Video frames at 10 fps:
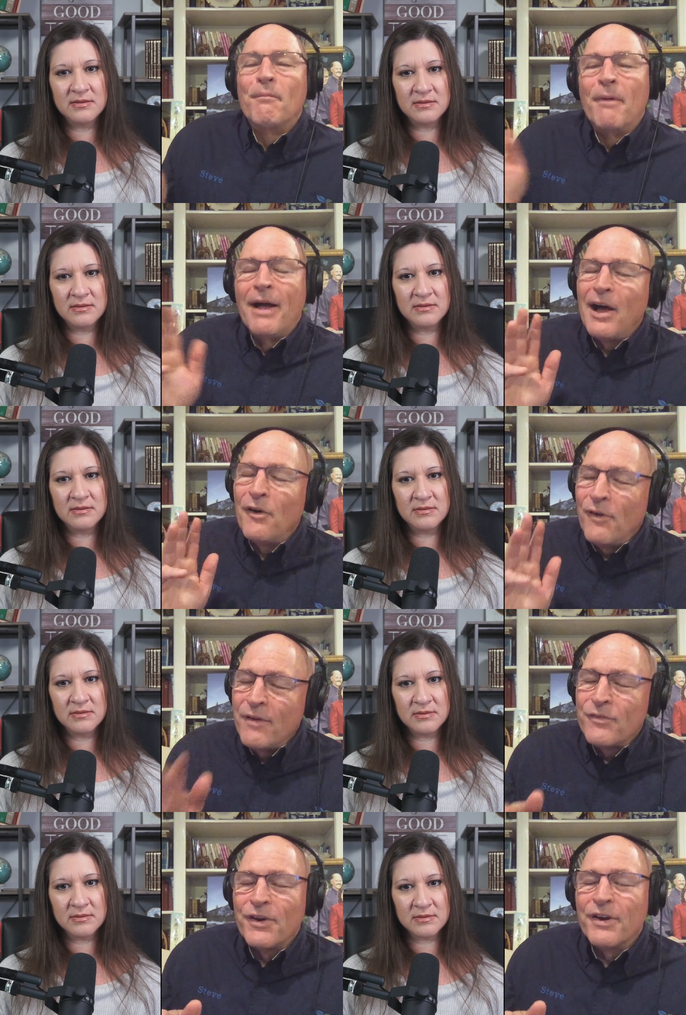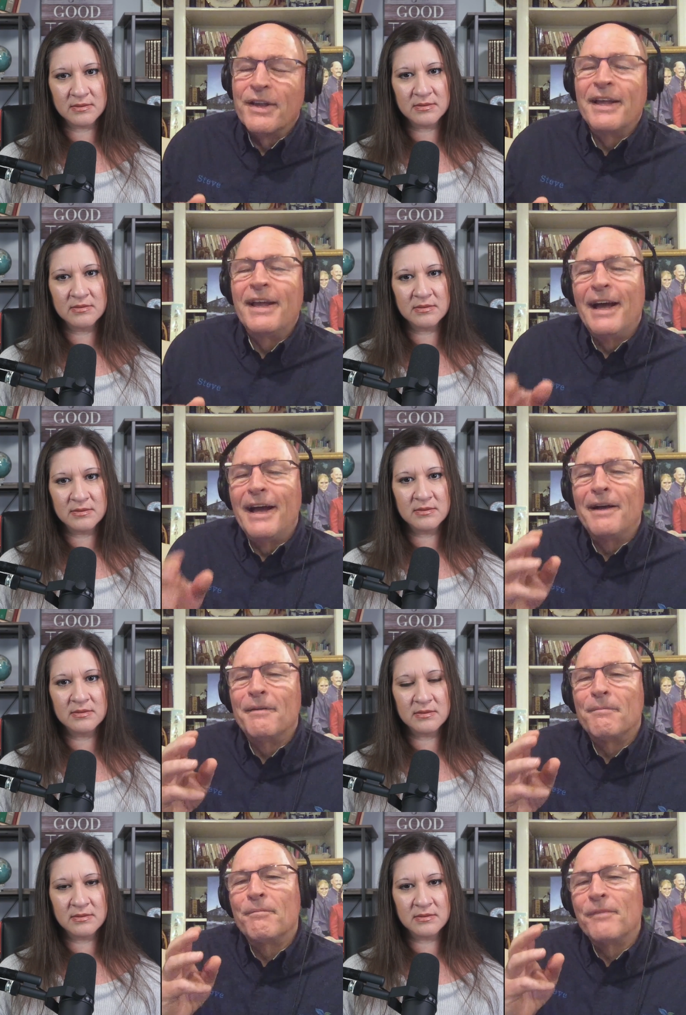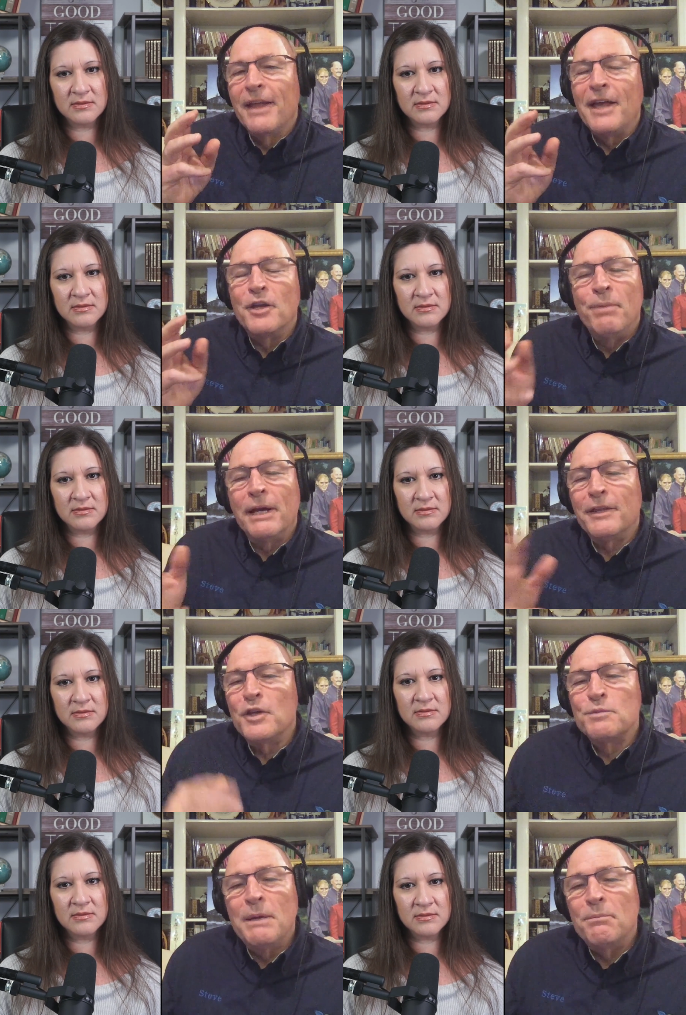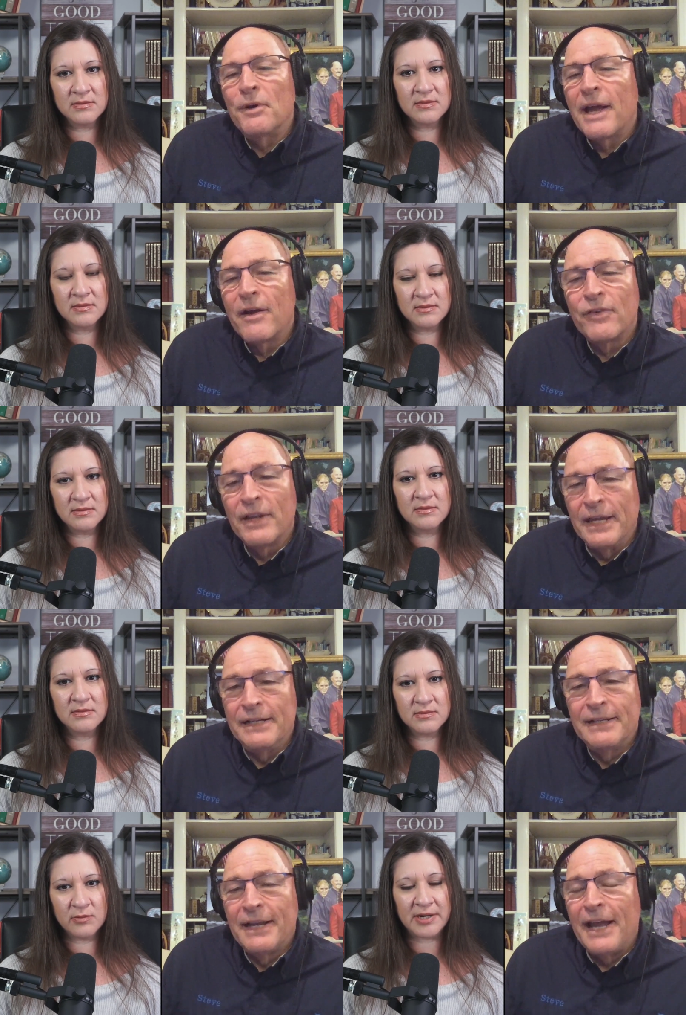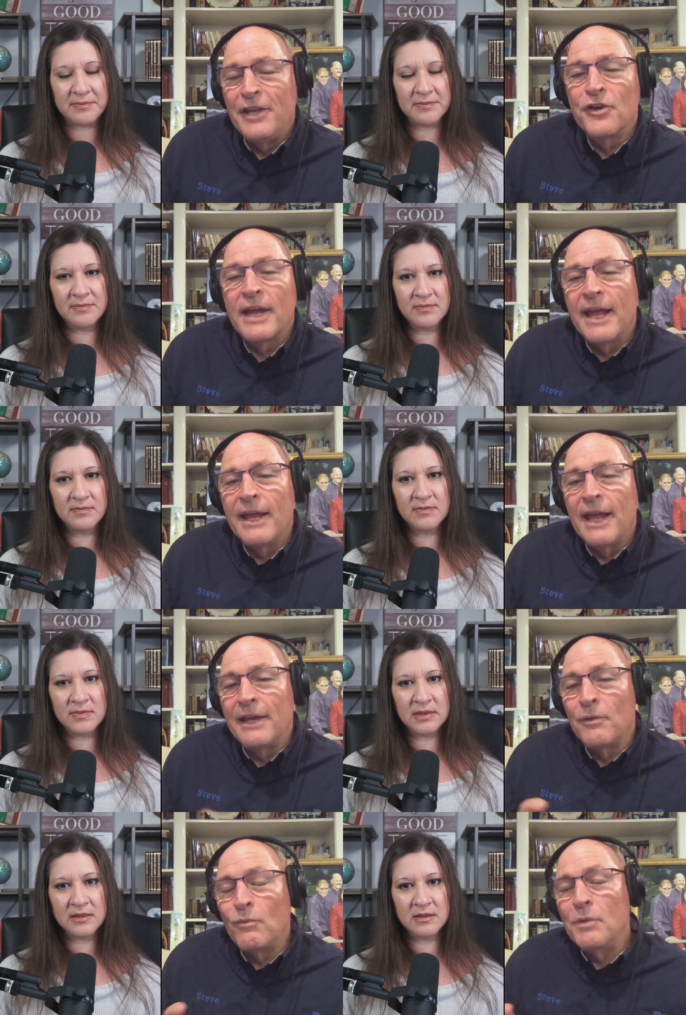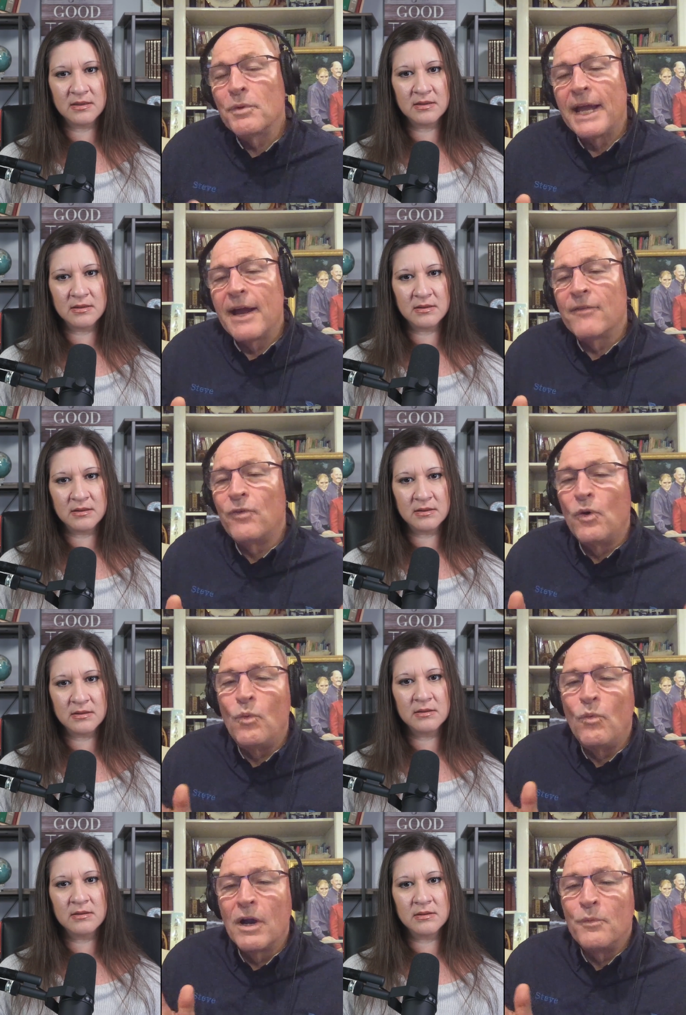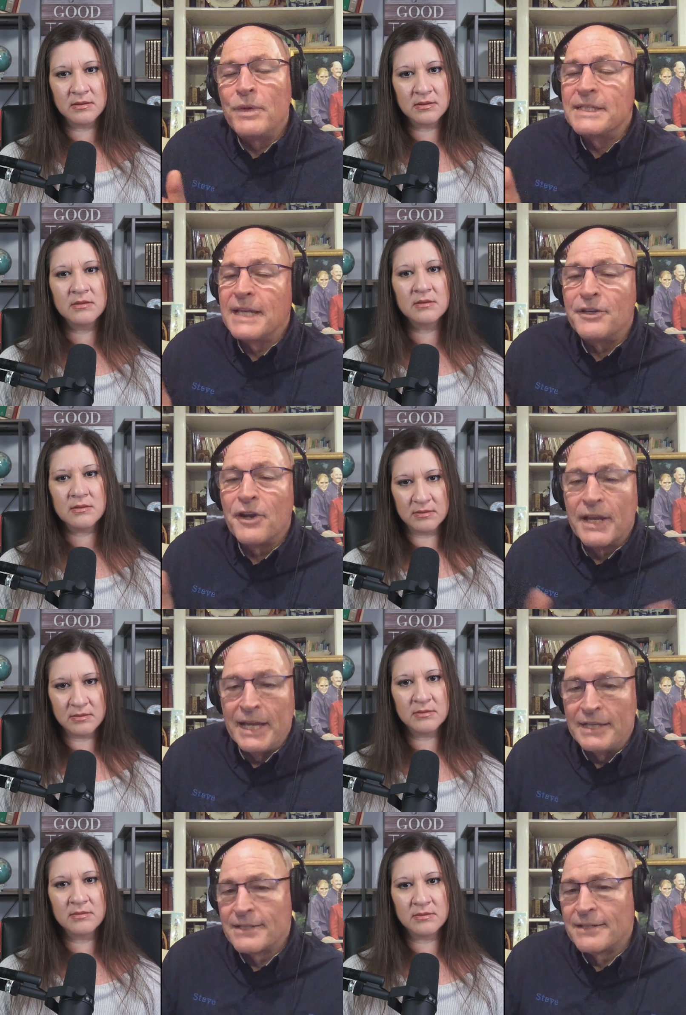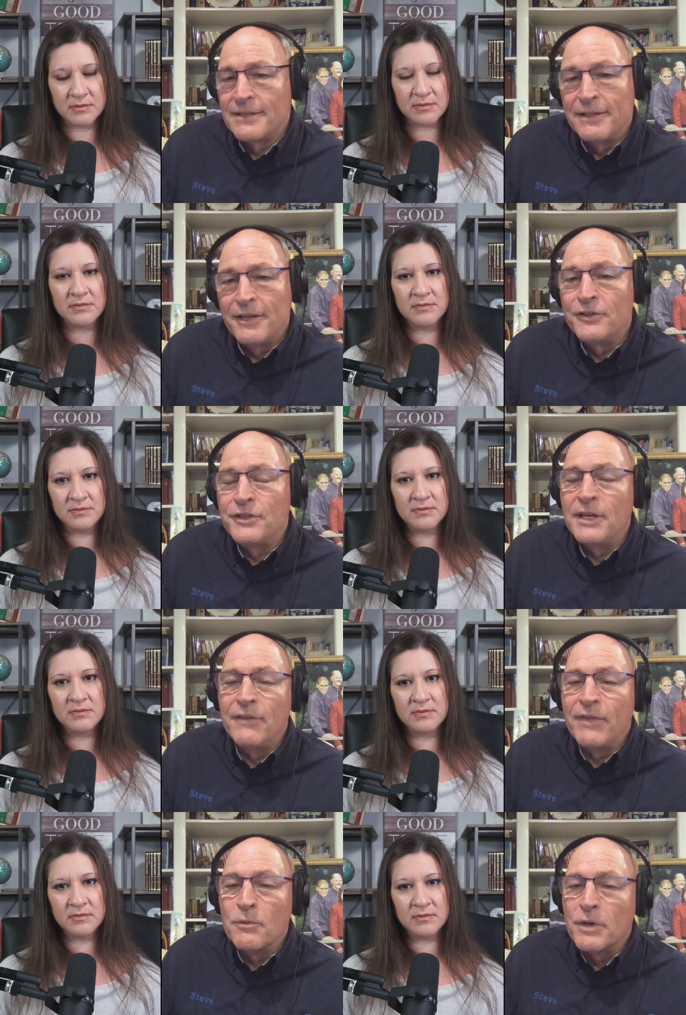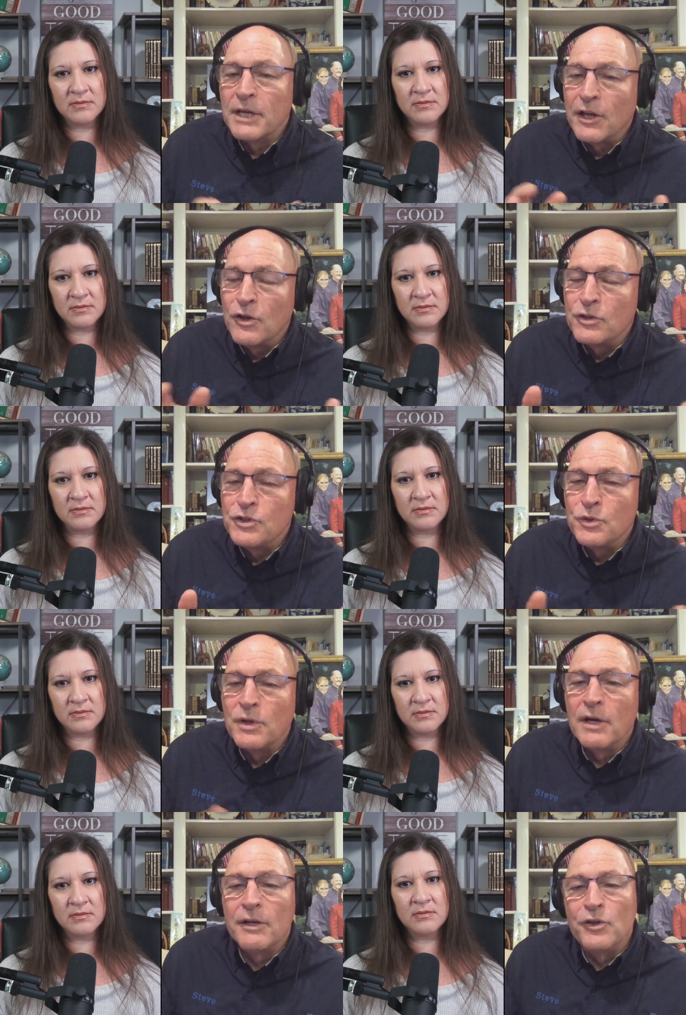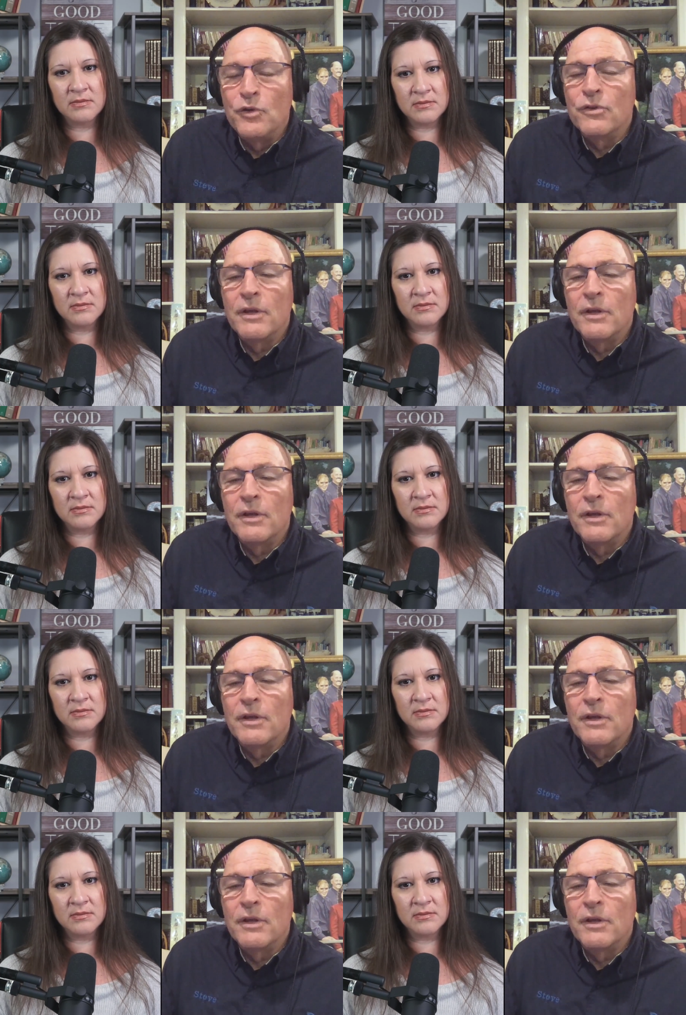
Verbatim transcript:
Speaker 1: However, uh, yeah, you pick those people carefully, and right. you're and we were careful where we sent our kids. Mm-hmm. If they were going to go to a youth,